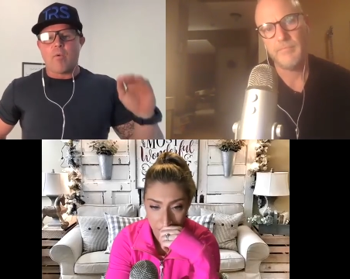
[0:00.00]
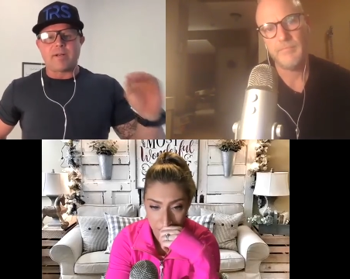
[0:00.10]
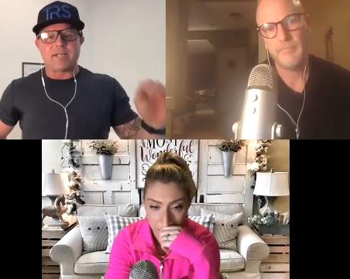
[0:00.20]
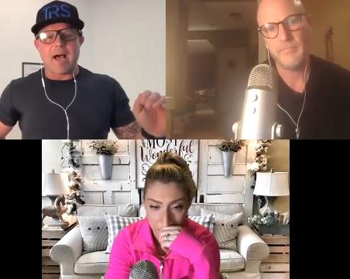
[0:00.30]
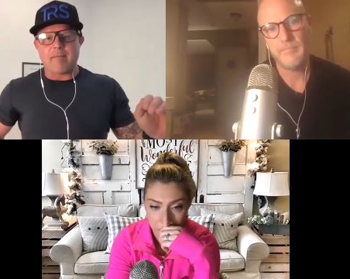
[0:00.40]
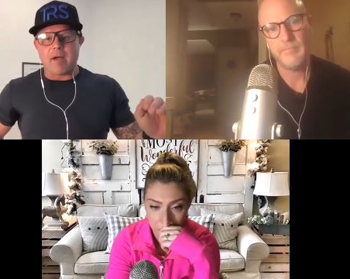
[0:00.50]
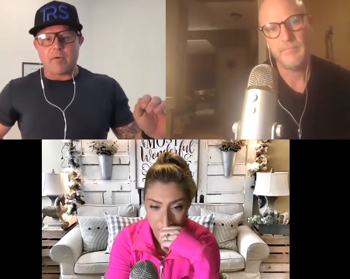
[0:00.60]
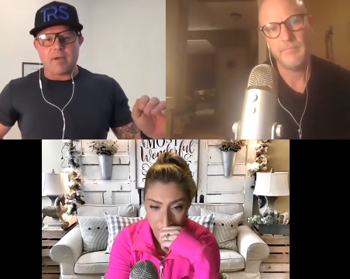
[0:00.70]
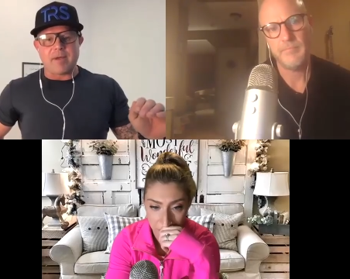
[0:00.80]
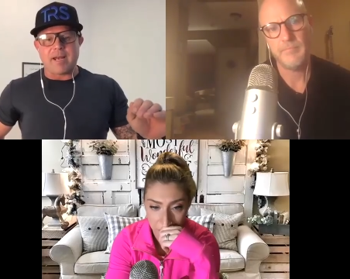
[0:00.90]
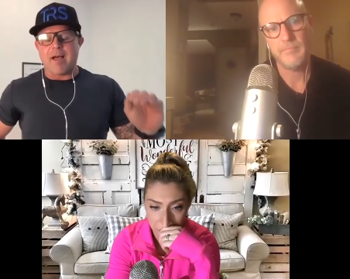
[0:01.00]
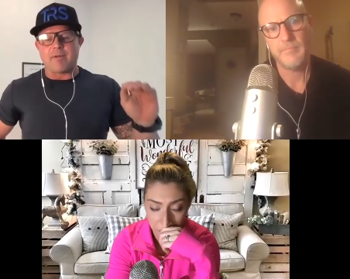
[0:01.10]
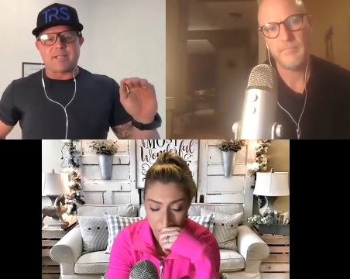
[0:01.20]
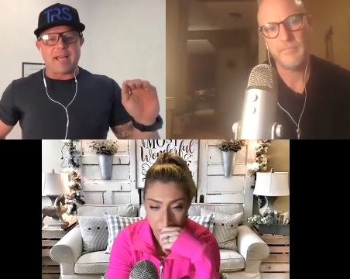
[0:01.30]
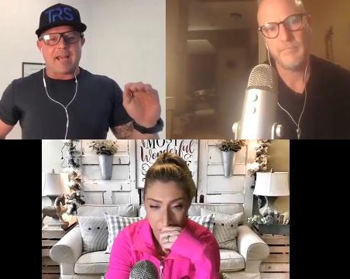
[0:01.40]
Speaker 1: one time I, w- I mean i
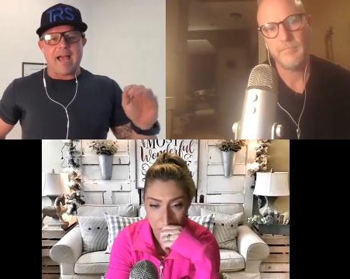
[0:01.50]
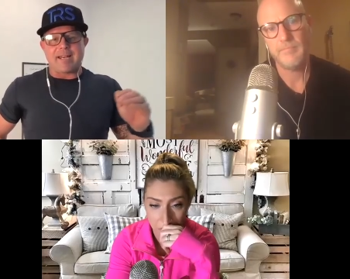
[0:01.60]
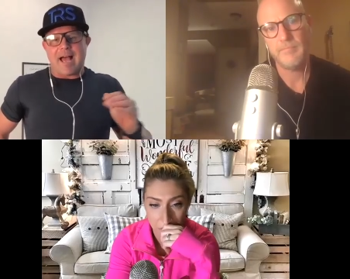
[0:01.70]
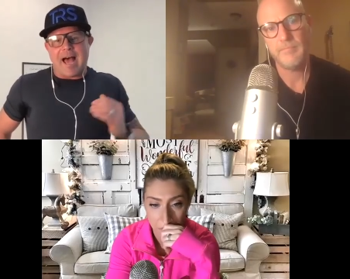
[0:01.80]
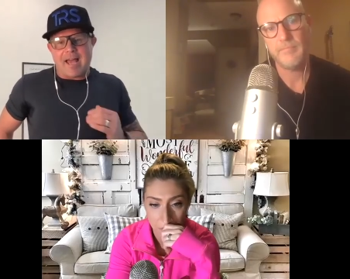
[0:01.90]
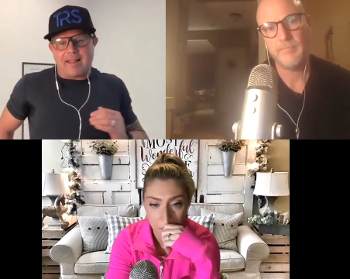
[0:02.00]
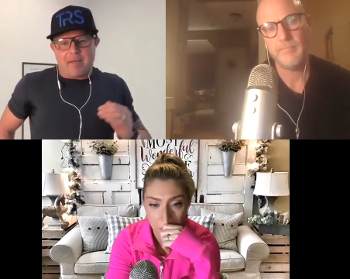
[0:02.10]
was like i had to,